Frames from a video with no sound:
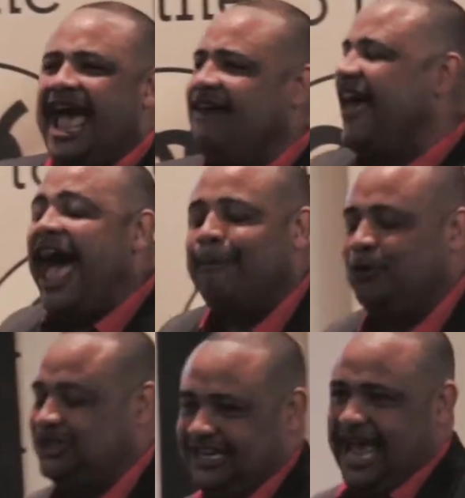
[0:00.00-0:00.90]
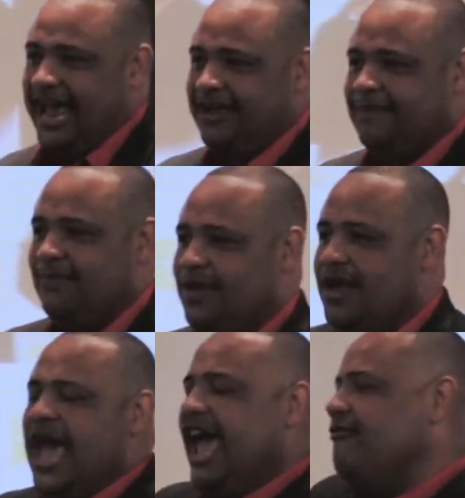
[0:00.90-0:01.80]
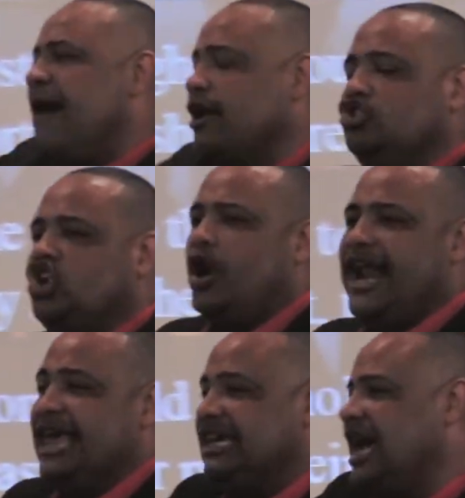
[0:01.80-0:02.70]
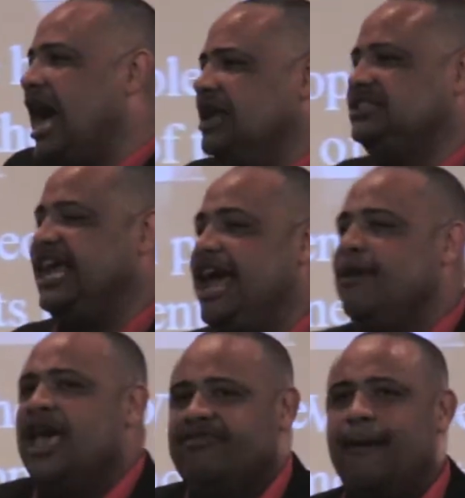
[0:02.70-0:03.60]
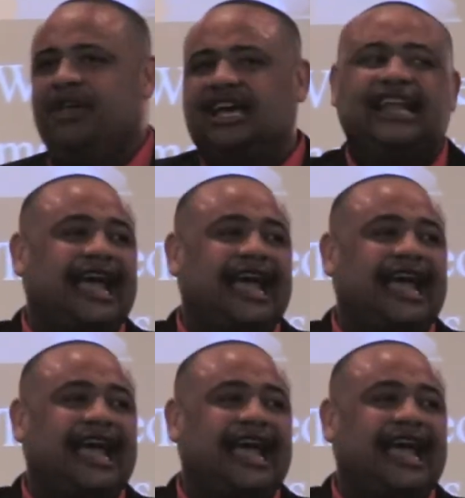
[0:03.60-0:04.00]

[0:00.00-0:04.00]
have Apple today. If Michael Jordan had the concept that because